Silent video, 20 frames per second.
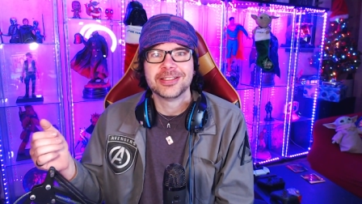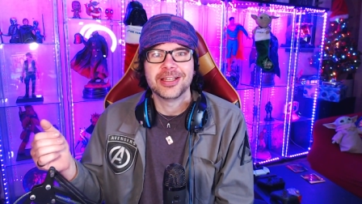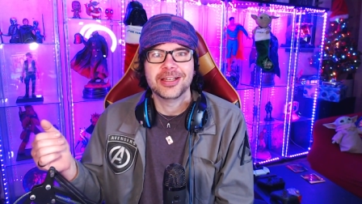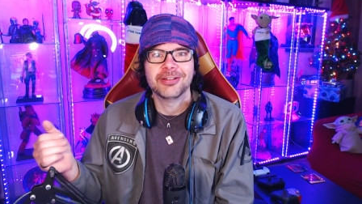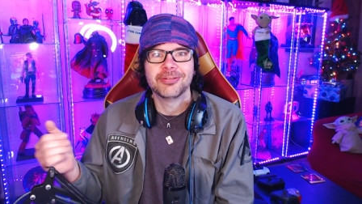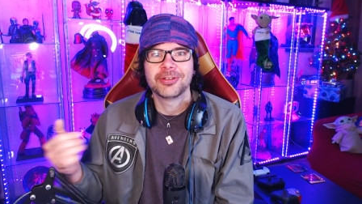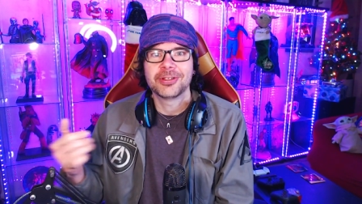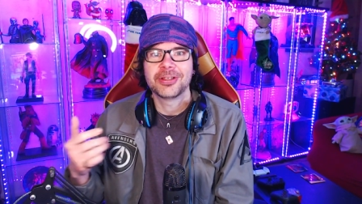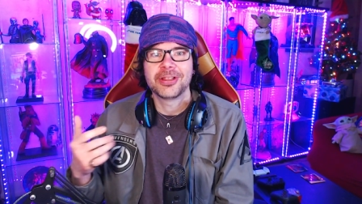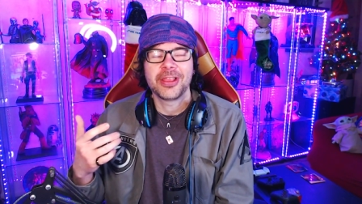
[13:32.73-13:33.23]

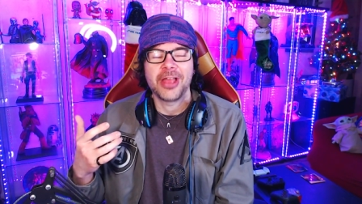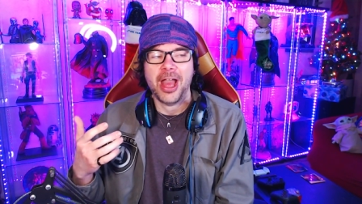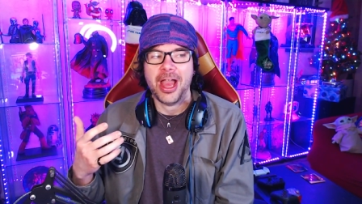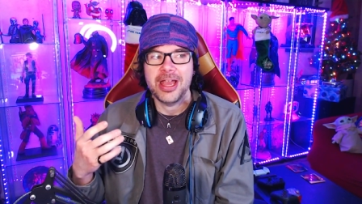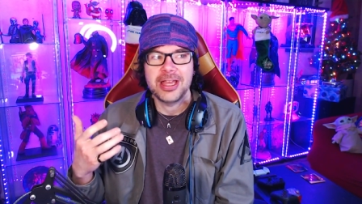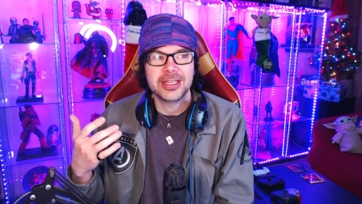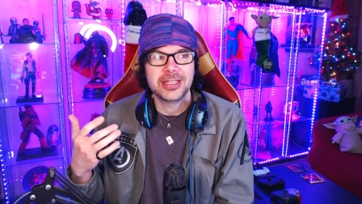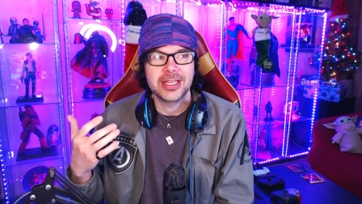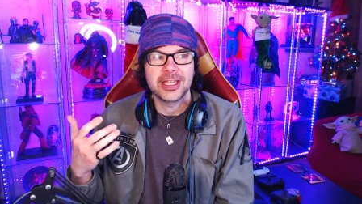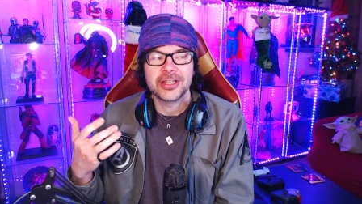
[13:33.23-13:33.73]
I,
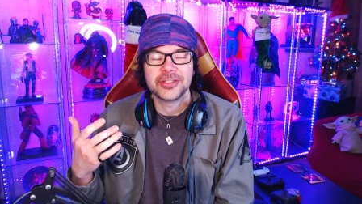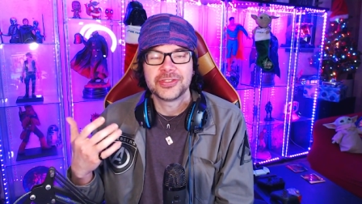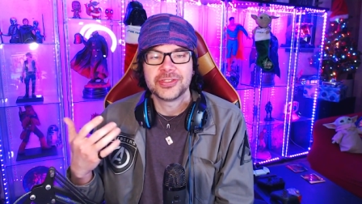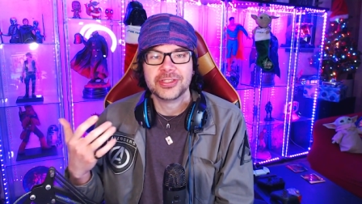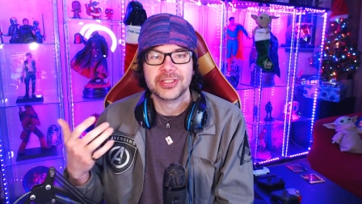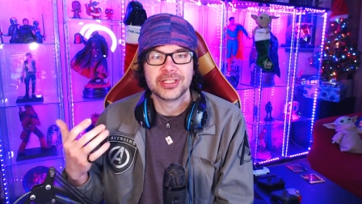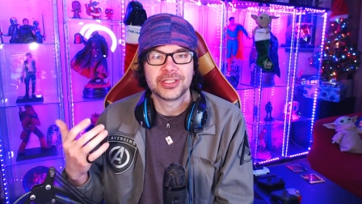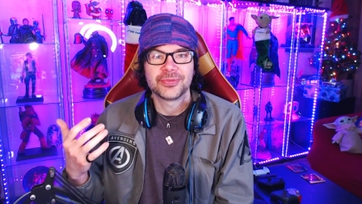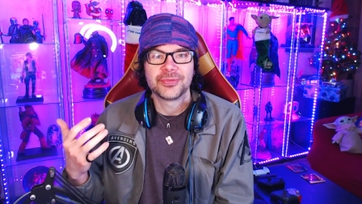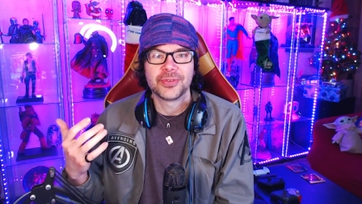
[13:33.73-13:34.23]
I guess
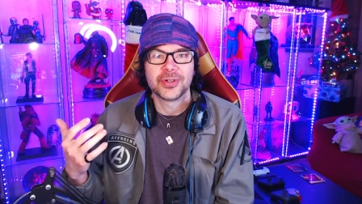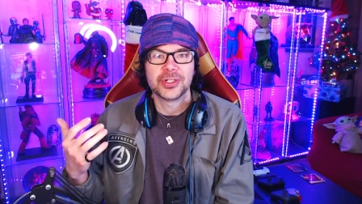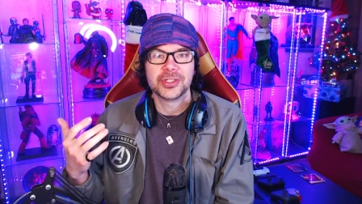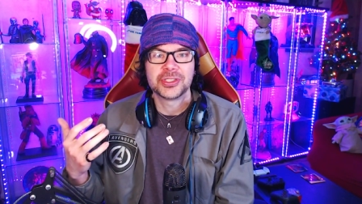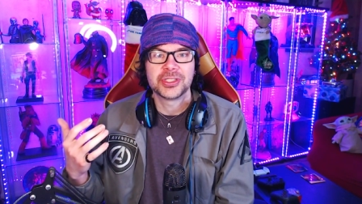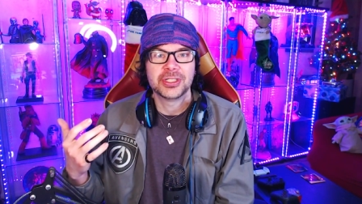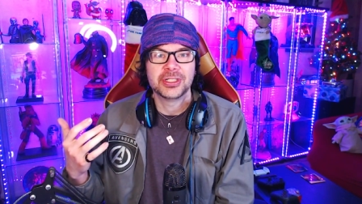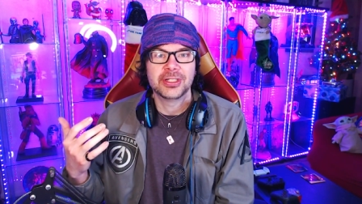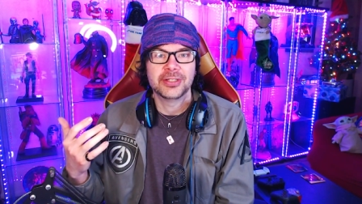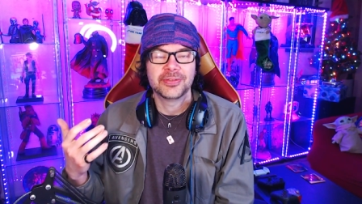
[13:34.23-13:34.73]
this
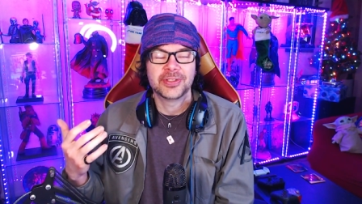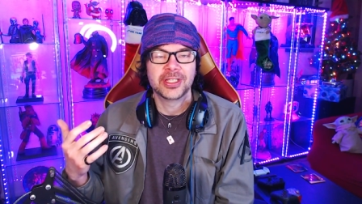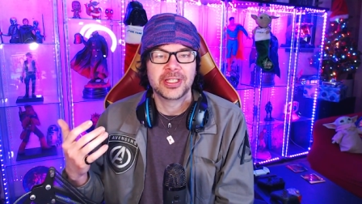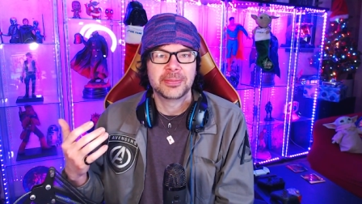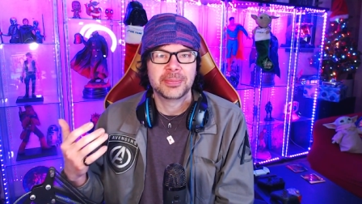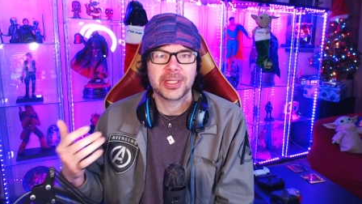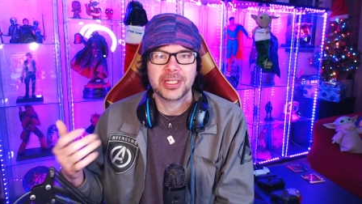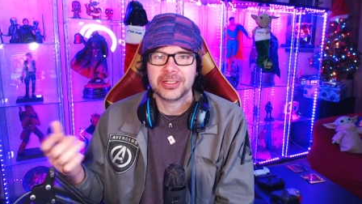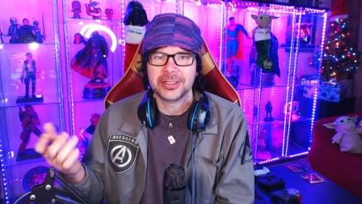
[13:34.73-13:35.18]
version of Kingpin,